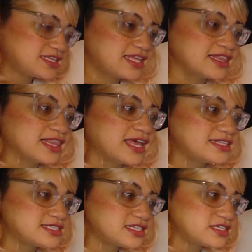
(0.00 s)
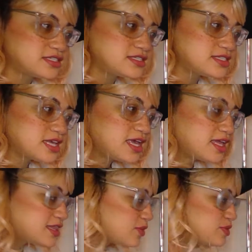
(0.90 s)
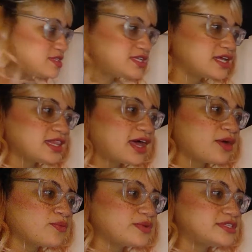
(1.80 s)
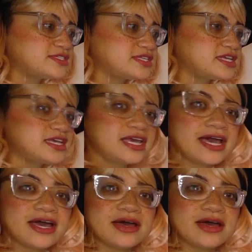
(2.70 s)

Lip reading: and lessons that we see a lot. We see